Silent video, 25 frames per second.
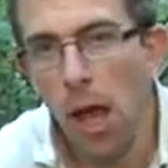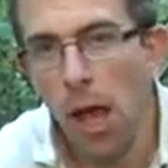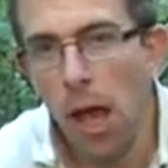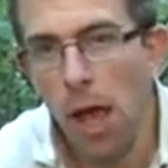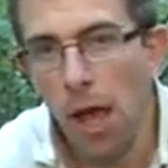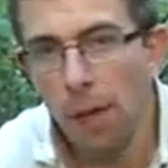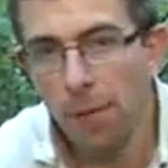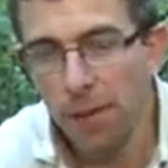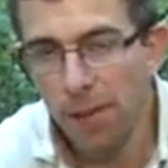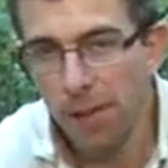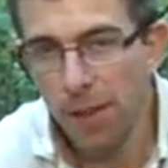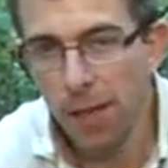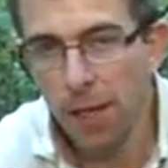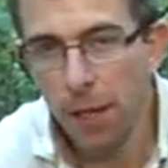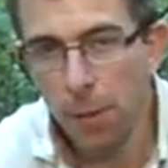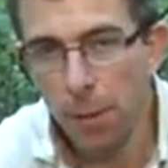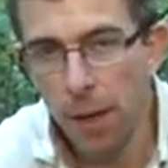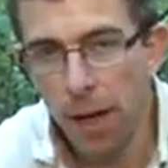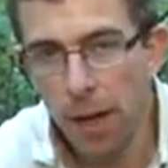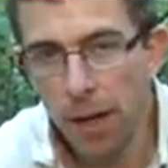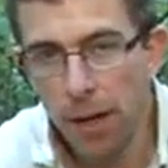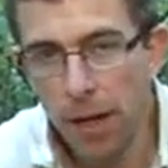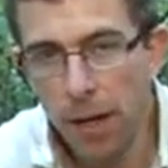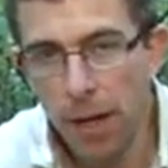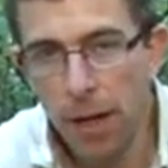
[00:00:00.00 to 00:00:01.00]
If you think
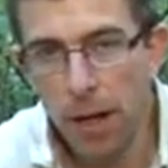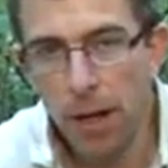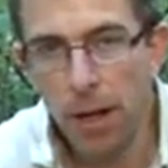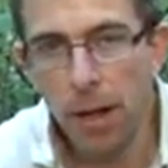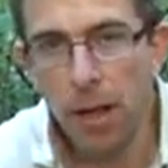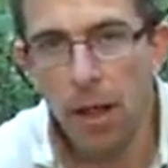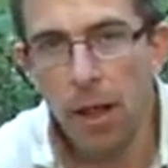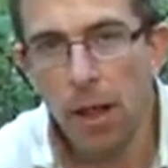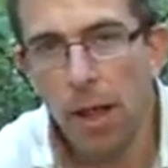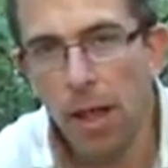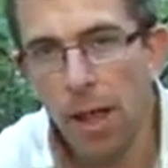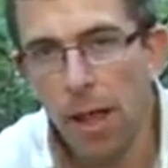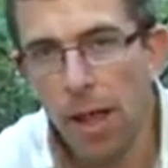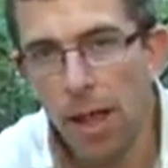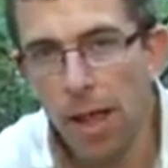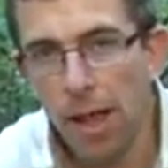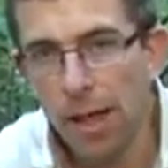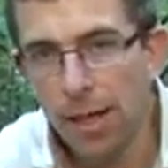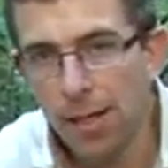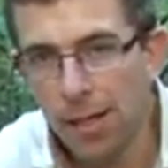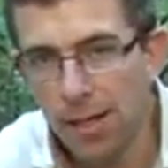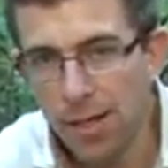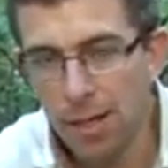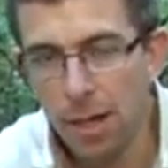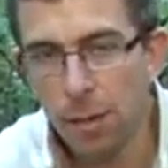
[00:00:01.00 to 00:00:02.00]
about it,
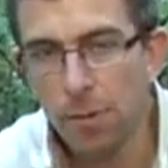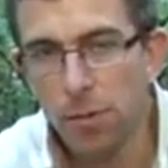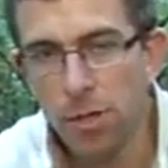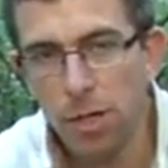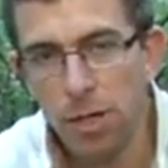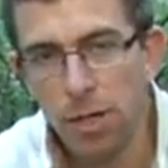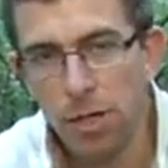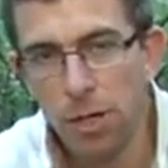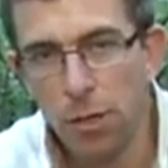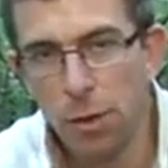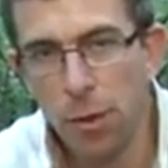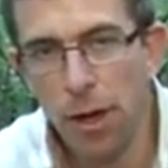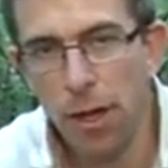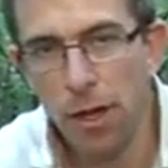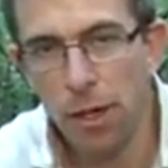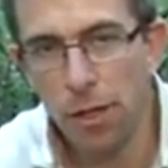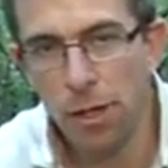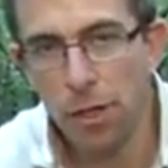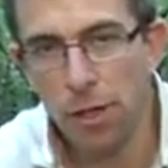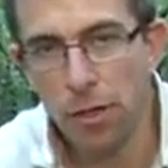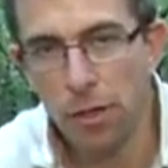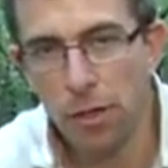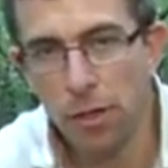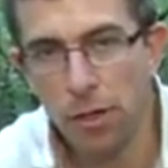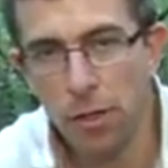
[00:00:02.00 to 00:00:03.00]
in some
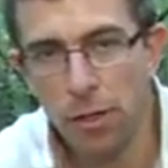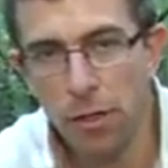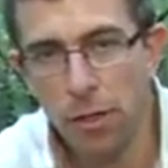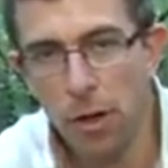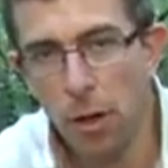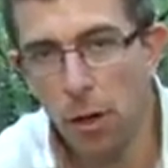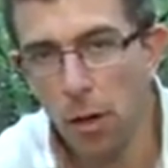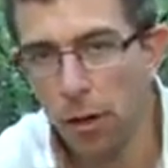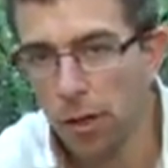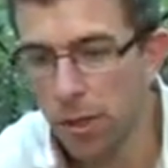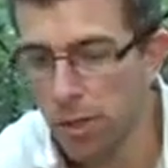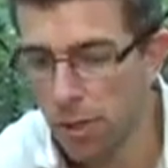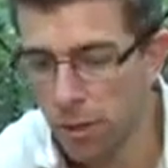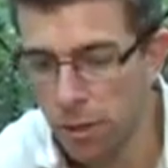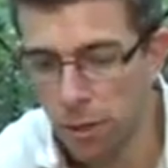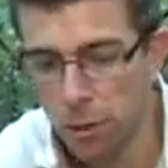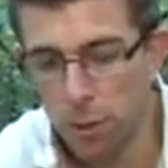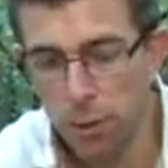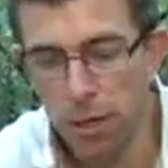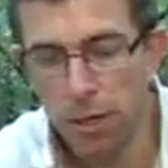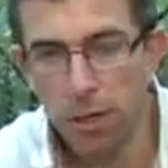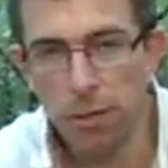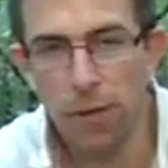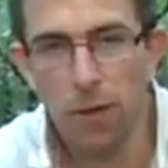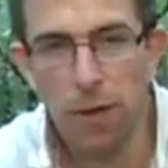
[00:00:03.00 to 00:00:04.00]
situations, such as
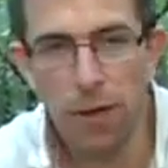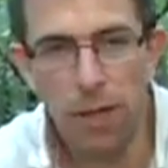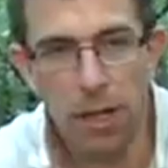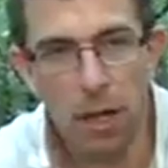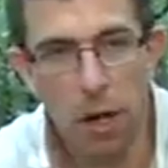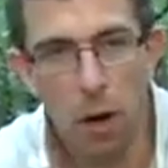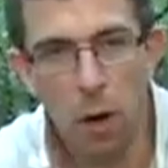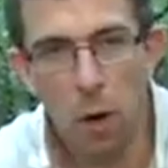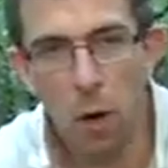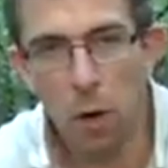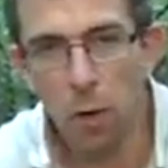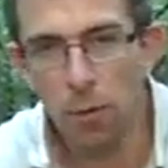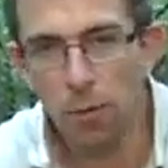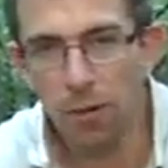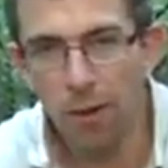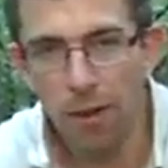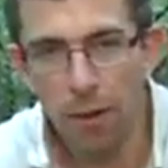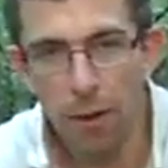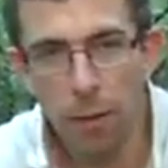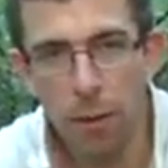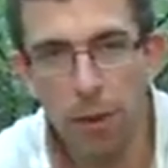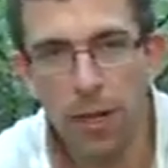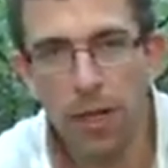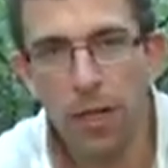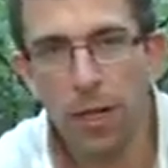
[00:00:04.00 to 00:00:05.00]
when it's very cold,
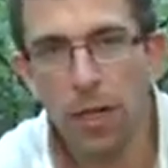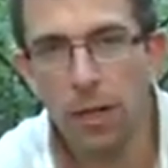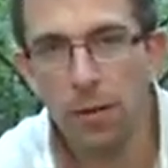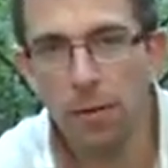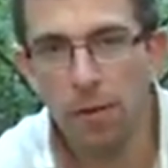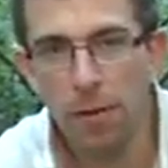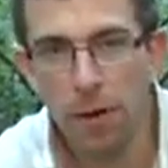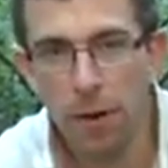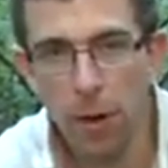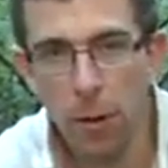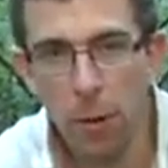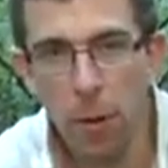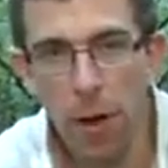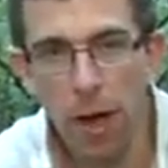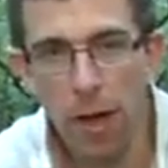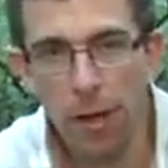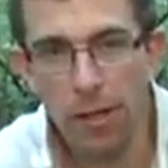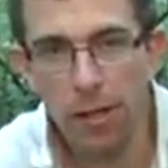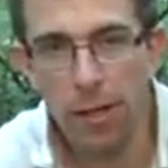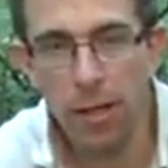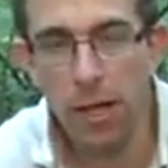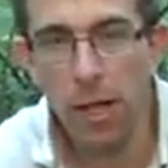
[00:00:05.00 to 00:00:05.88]
very windy, very wet,